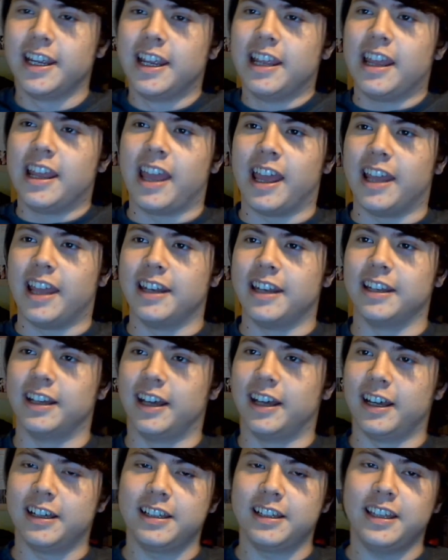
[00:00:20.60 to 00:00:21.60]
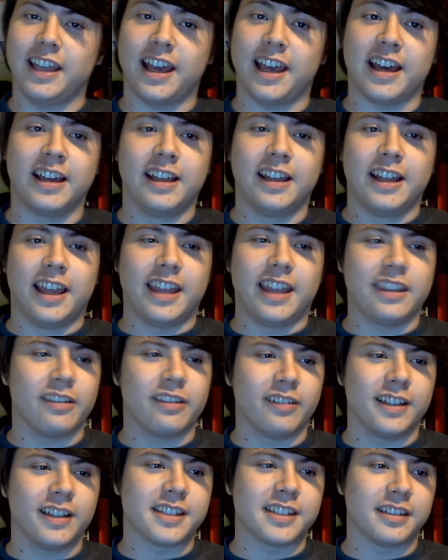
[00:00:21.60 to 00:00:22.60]
And yeah, and they
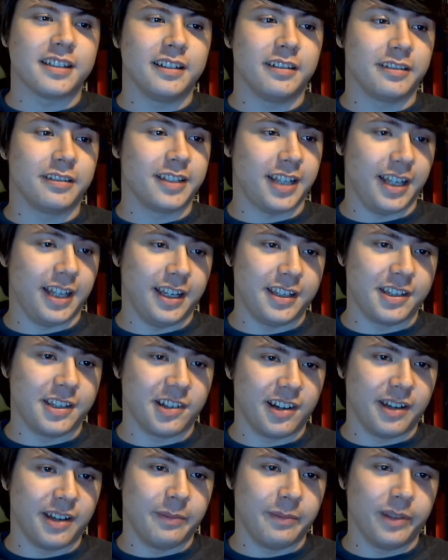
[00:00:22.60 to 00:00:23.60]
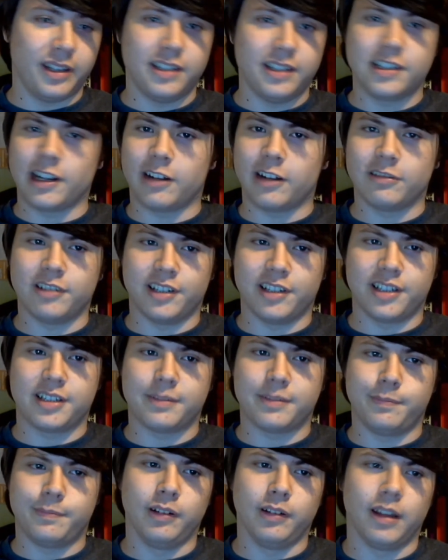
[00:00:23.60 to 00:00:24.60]
released a little teaser image. I'll
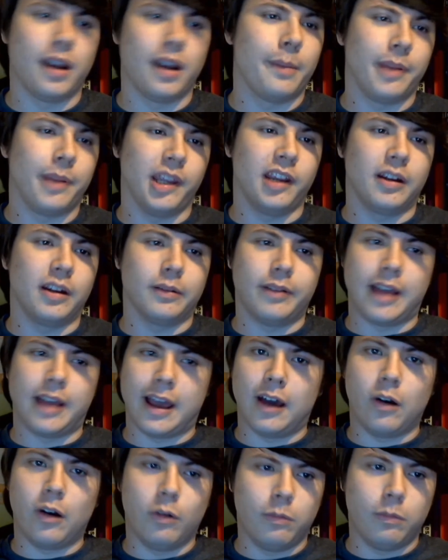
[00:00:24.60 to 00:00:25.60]
just pull it up here now.